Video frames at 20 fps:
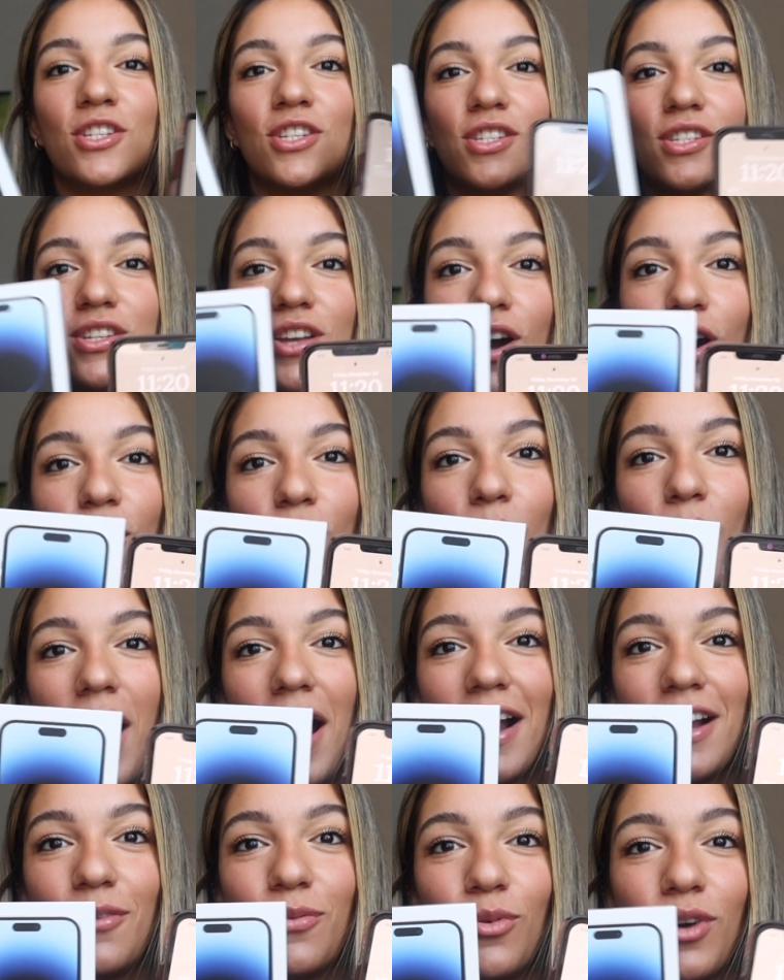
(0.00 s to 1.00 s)
So
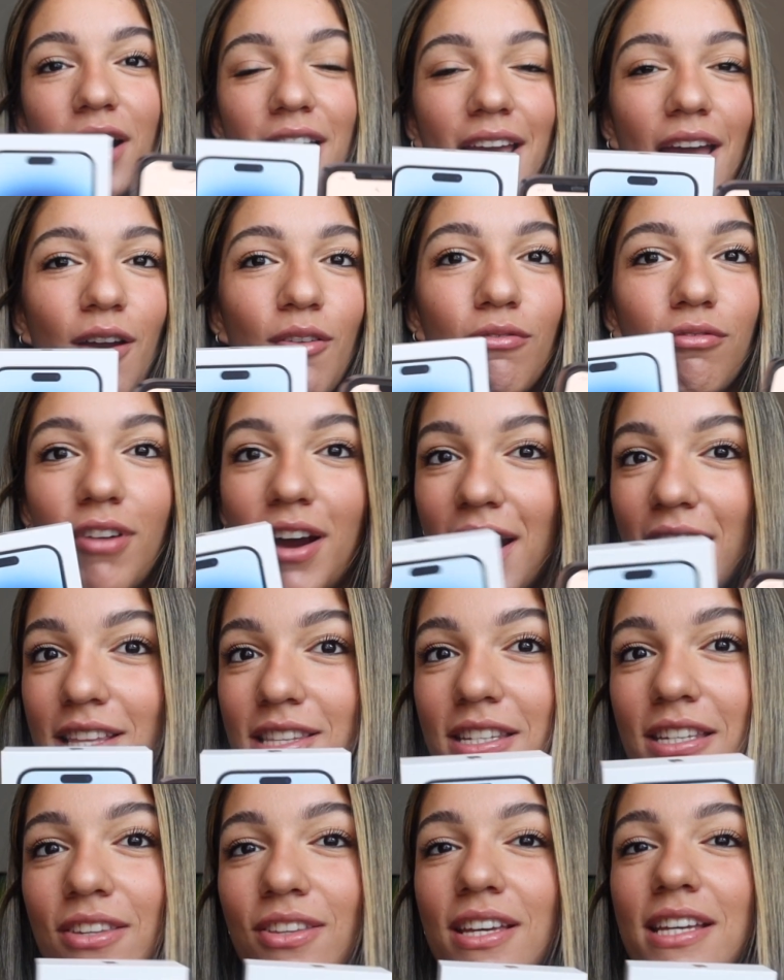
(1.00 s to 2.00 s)
I want to get right
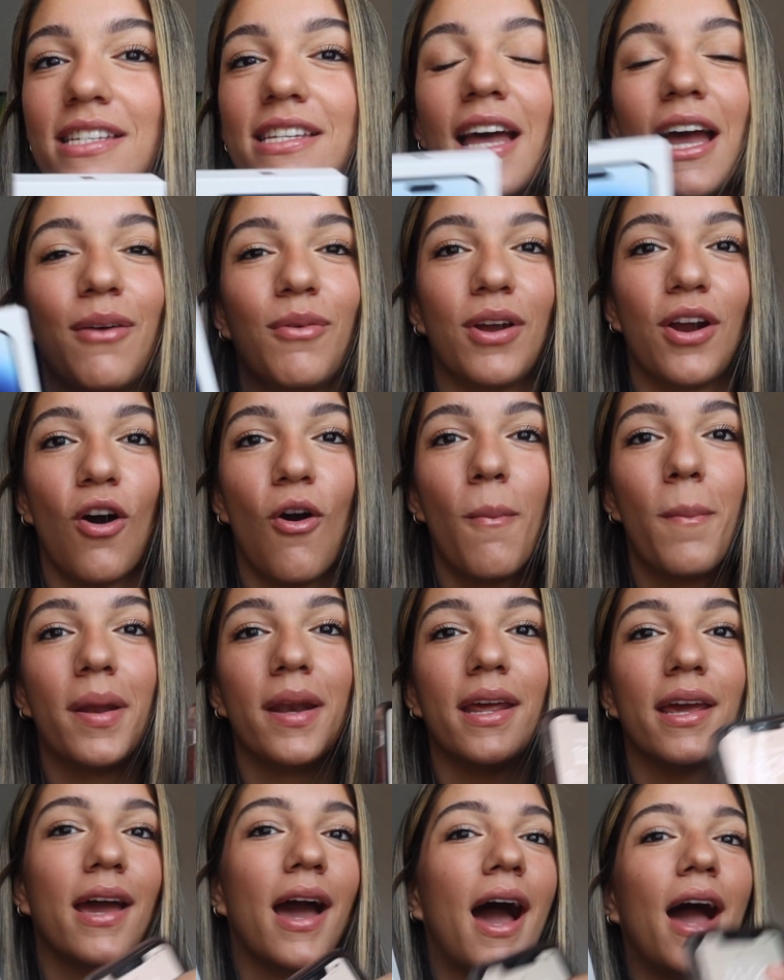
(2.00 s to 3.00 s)
into this. I want to
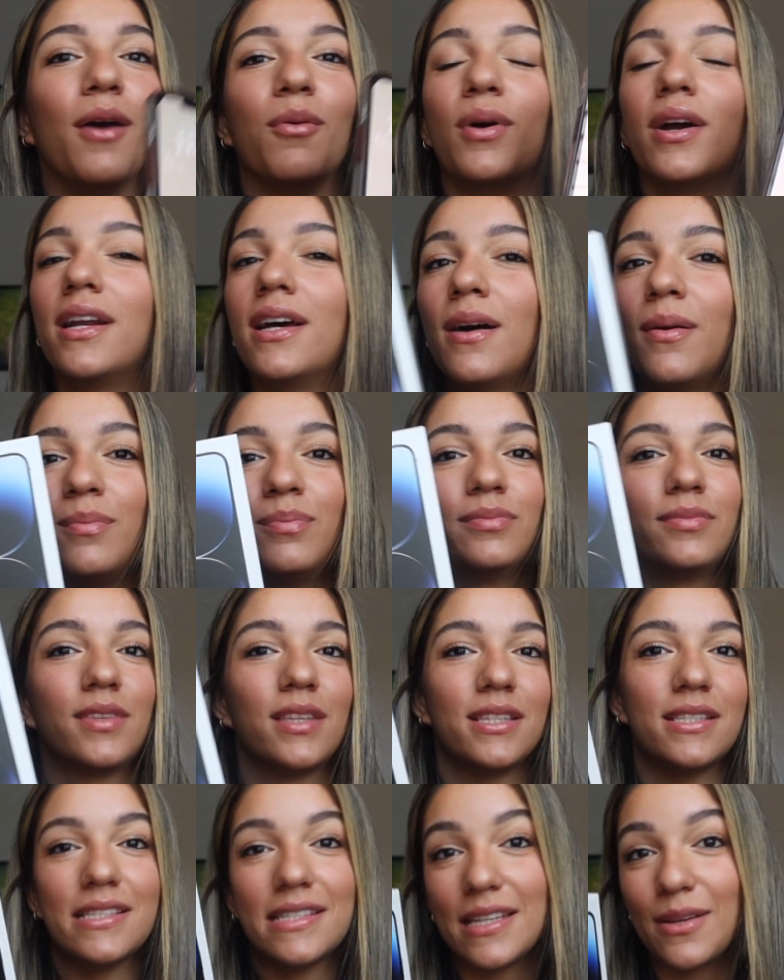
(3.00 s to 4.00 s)
open it. I want to
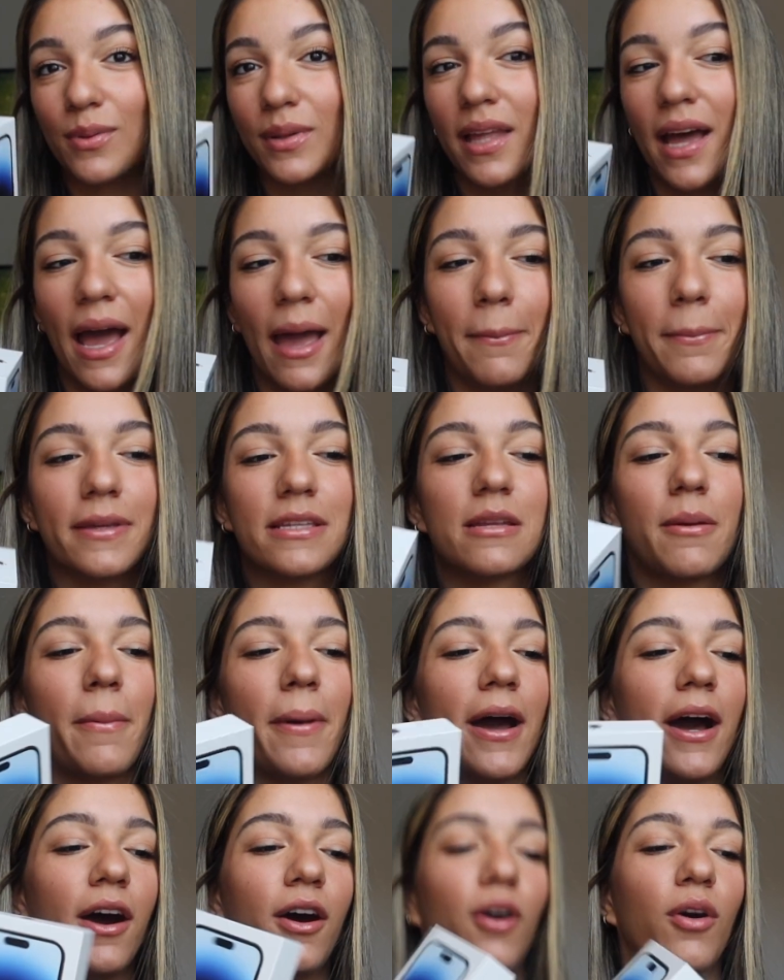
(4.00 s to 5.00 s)
see what the hype is
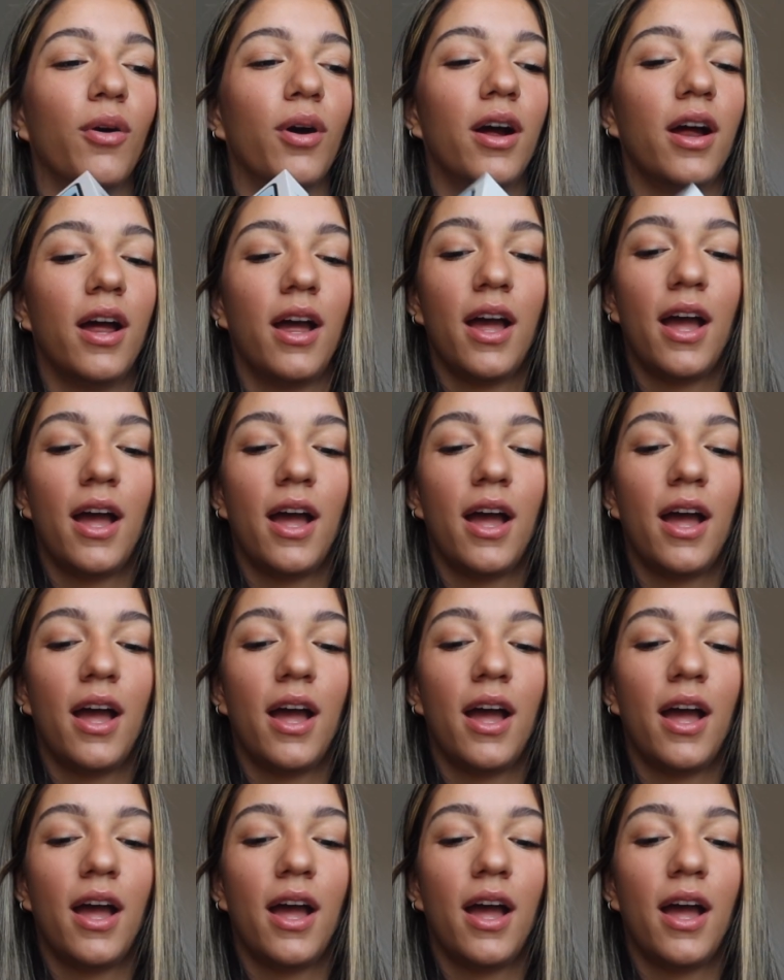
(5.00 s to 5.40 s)
about.